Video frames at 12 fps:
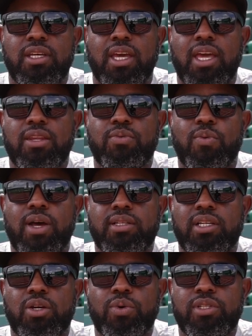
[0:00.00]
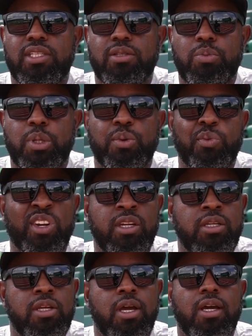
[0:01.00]
and watching Quincy being one of
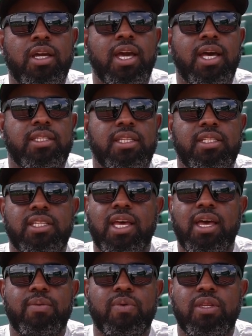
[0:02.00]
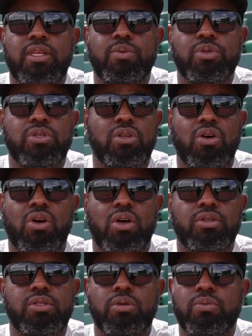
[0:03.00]
the younger guys at the time, and he was awesome.